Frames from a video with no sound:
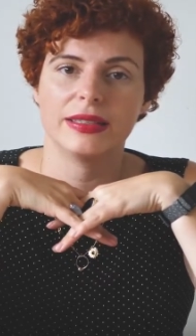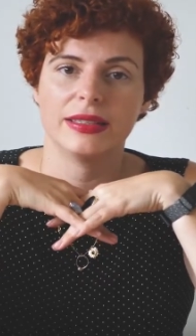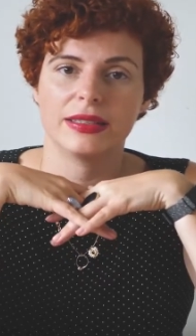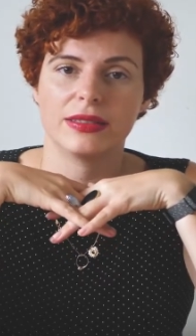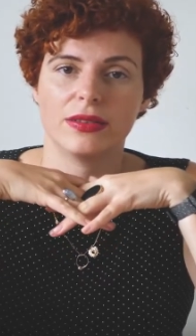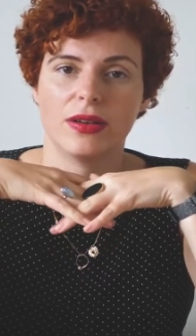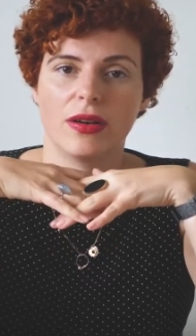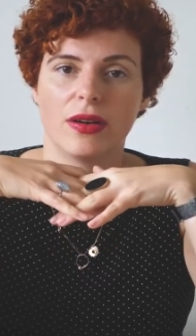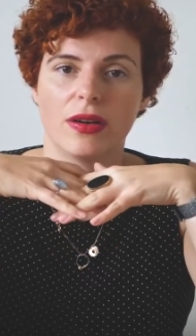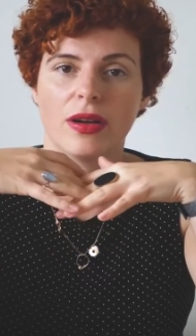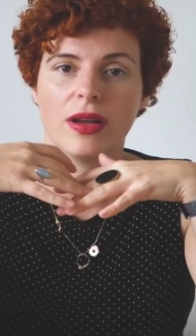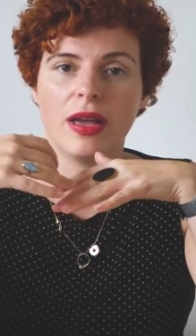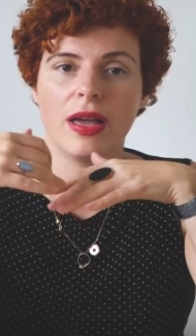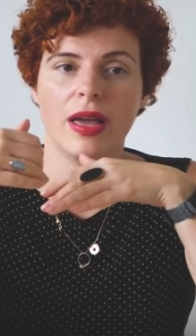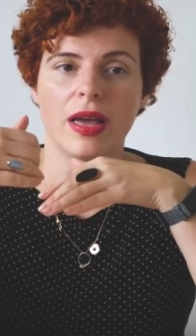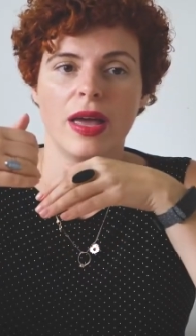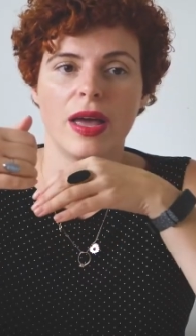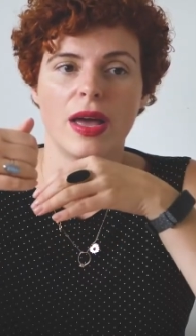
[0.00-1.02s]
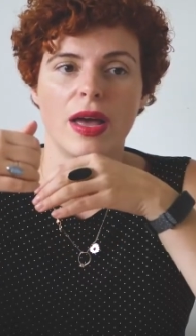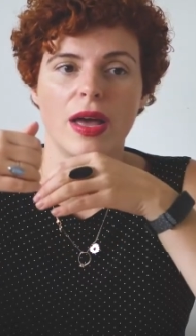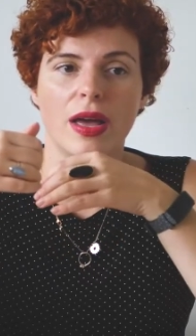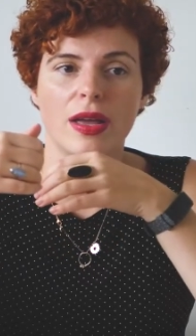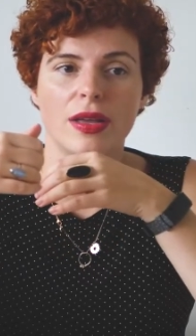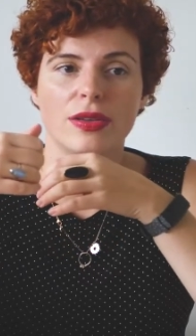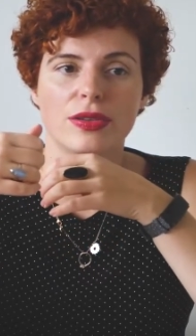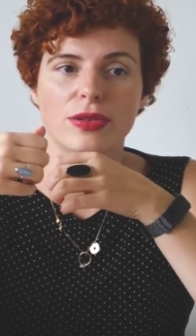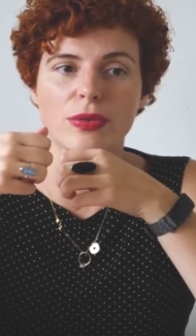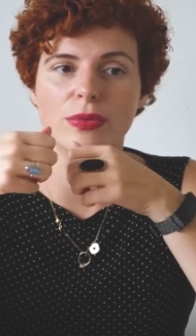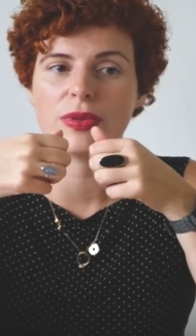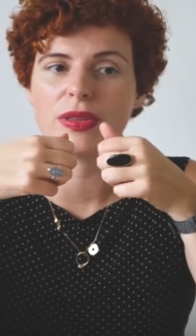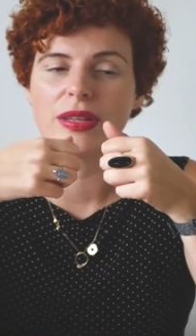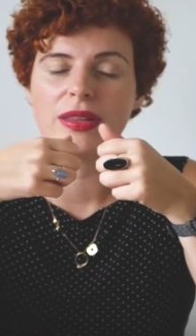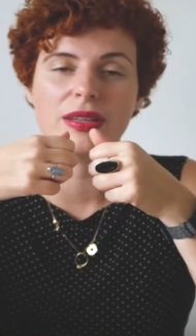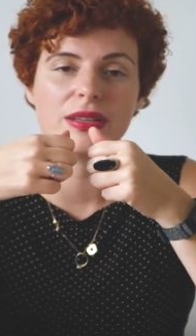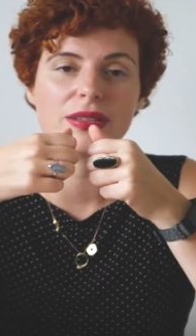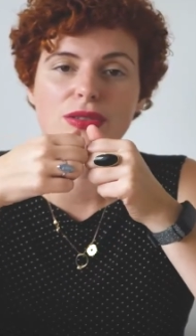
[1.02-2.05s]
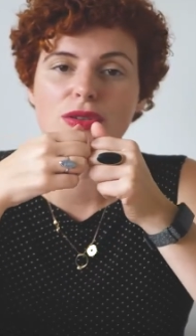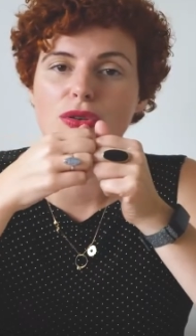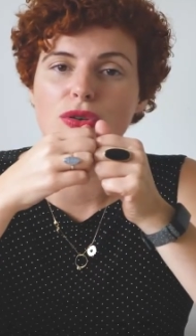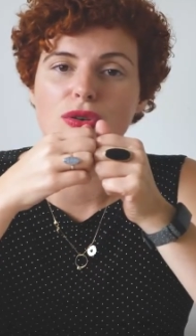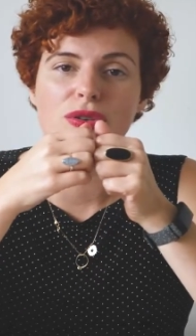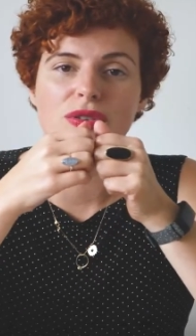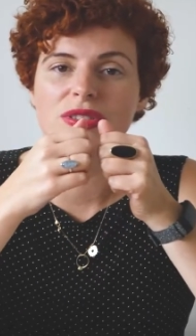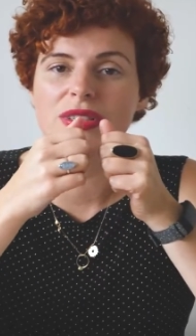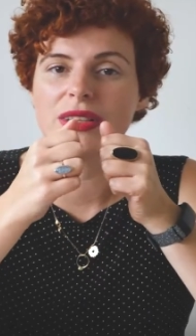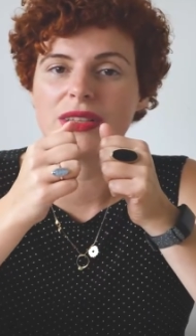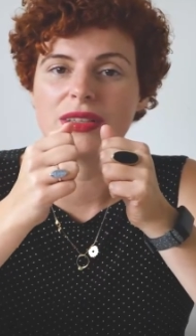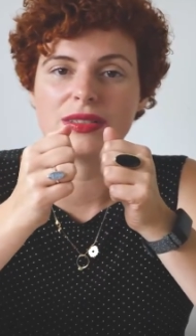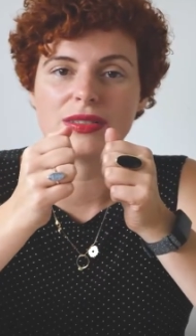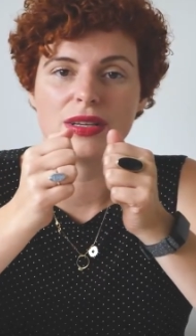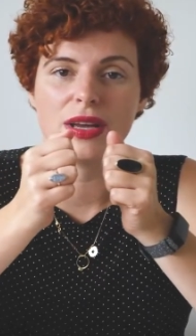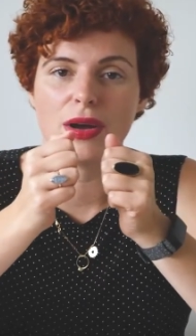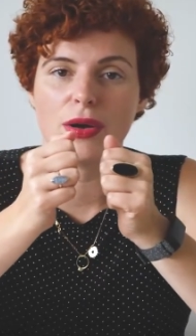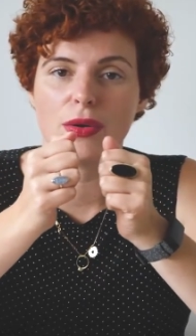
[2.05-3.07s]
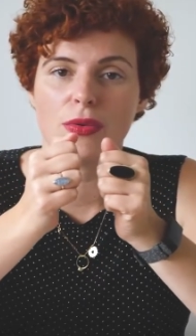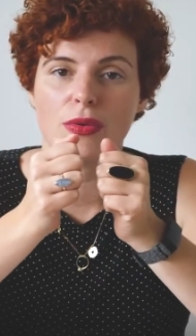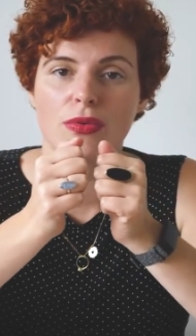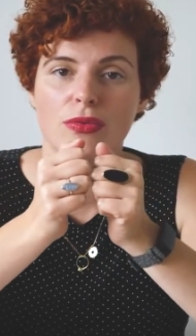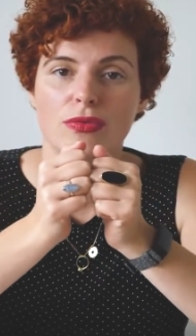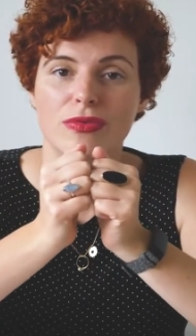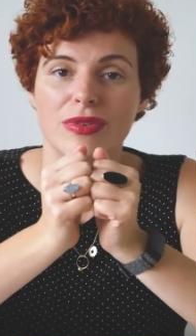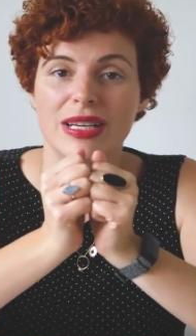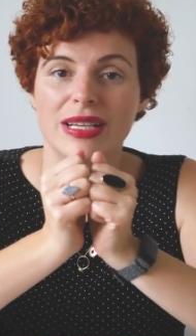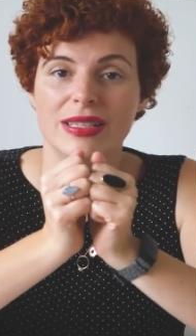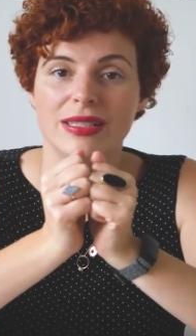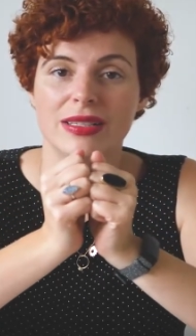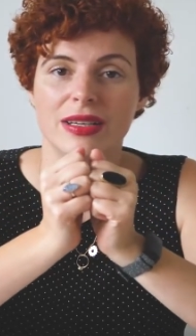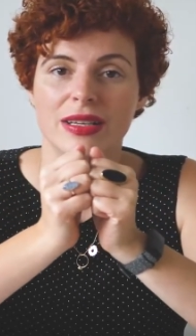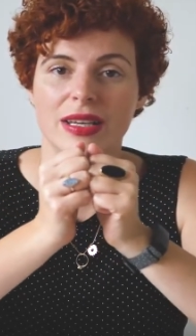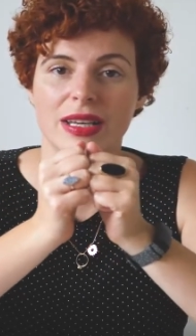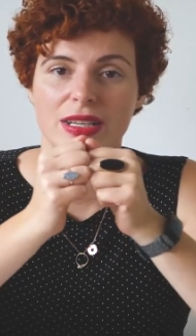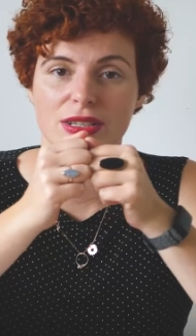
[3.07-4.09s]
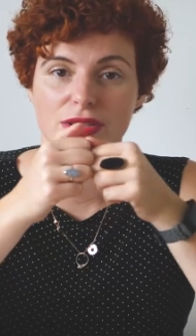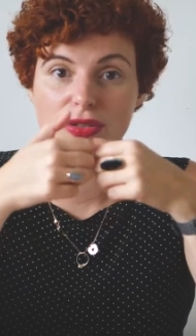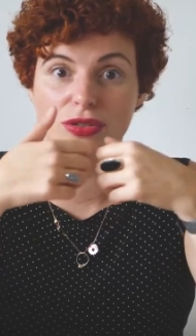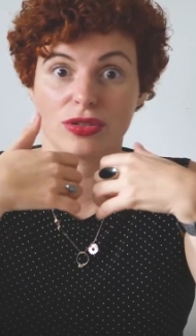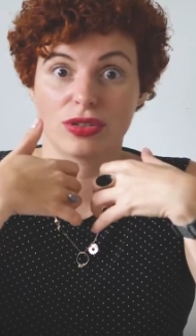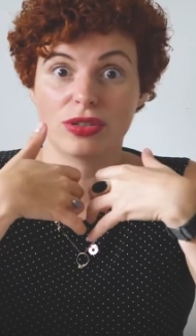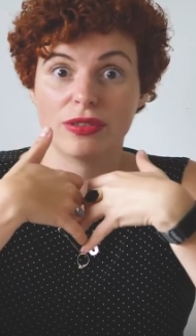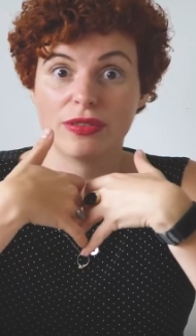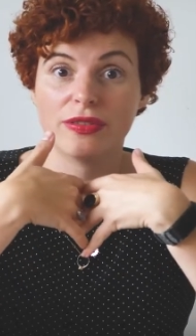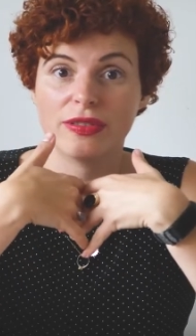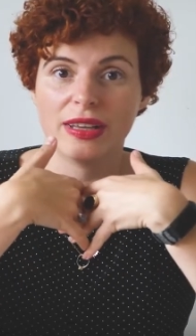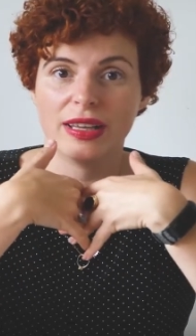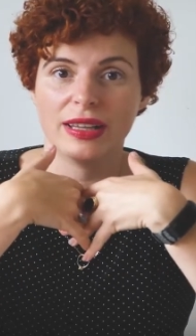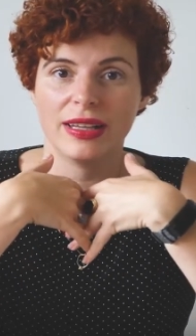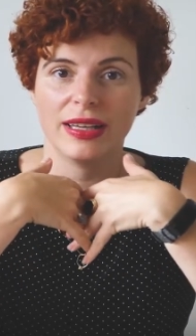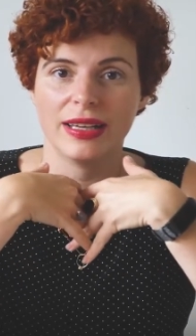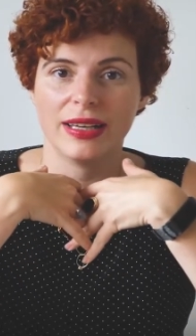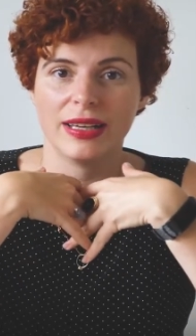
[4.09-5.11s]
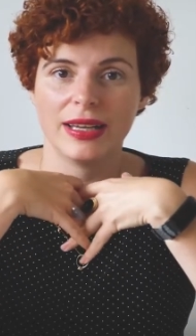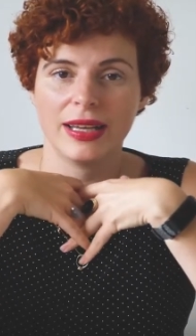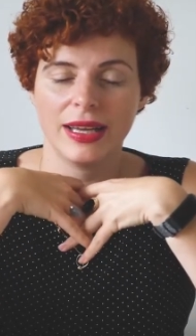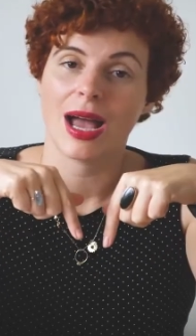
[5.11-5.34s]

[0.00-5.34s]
It's not something that's caused it. There's no reason. It's just a feeling.